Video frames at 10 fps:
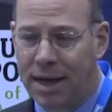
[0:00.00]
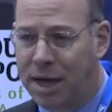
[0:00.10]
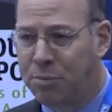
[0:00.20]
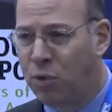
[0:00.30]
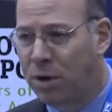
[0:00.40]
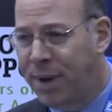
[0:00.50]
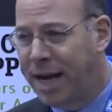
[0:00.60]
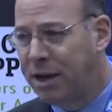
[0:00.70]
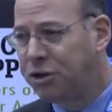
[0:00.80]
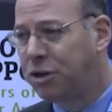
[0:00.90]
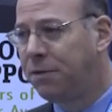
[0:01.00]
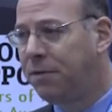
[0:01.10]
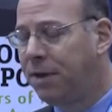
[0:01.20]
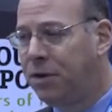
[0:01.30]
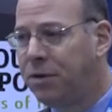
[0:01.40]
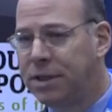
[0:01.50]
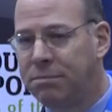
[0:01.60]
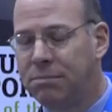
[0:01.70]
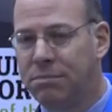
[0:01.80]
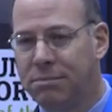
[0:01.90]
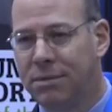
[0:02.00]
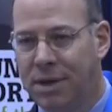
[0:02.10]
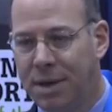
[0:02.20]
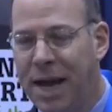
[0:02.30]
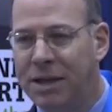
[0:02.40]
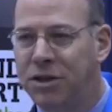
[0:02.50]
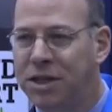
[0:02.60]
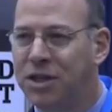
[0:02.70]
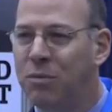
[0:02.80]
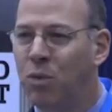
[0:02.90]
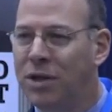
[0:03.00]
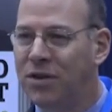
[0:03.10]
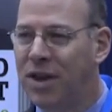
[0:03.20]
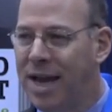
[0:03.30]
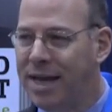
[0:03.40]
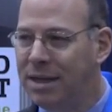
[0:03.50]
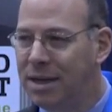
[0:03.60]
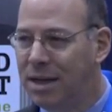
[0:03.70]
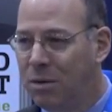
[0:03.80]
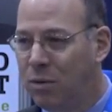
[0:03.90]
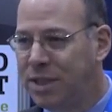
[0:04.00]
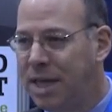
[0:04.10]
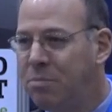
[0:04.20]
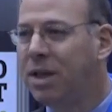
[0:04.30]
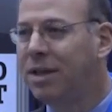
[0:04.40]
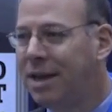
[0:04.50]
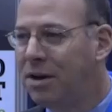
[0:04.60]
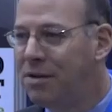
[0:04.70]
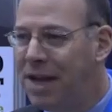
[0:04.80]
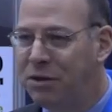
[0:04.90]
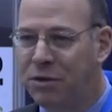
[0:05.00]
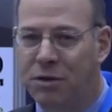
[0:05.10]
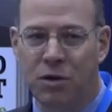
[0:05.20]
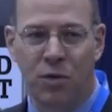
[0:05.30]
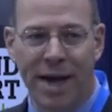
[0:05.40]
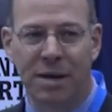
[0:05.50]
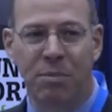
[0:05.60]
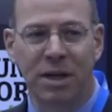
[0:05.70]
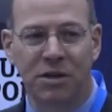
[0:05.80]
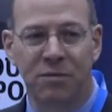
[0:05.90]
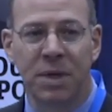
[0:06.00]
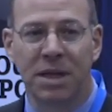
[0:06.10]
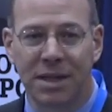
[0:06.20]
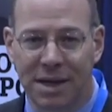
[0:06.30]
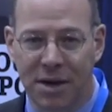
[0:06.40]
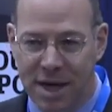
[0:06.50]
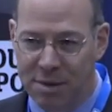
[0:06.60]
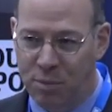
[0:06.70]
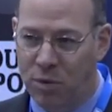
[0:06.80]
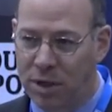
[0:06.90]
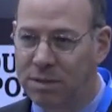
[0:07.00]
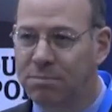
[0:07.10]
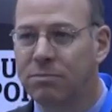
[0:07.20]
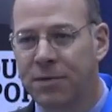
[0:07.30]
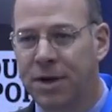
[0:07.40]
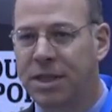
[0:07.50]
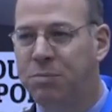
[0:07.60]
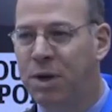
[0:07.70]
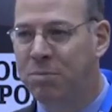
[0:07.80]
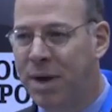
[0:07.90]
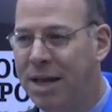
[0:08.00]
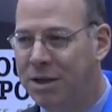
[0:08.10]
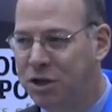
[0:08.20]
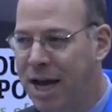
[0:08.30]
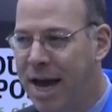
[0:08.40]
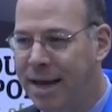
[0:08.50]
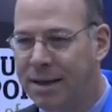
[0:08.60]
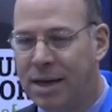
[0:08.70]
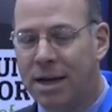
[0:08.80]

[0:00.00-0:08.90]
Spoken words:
airport manager, if you can imagine this, on one side was a military veteran who ran a bunch of military airports, very spit and polish guy.